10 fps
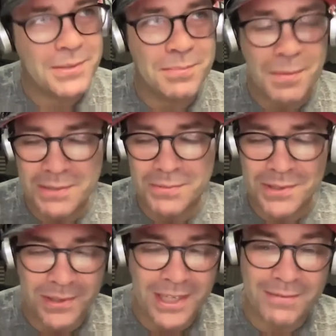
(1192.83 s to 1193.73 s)
It was my best
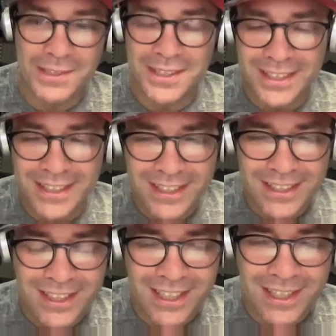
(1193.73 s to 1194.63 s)
result ever
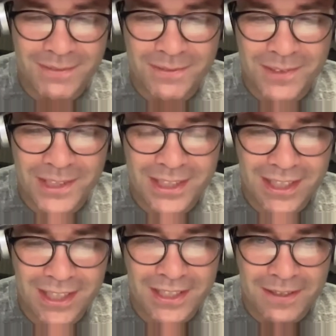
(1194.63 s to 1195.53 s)

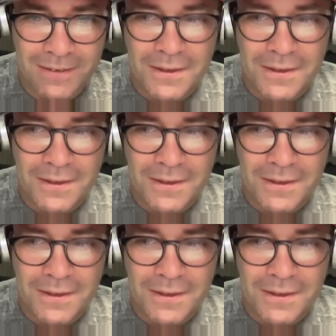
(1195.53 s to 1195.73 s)
recently.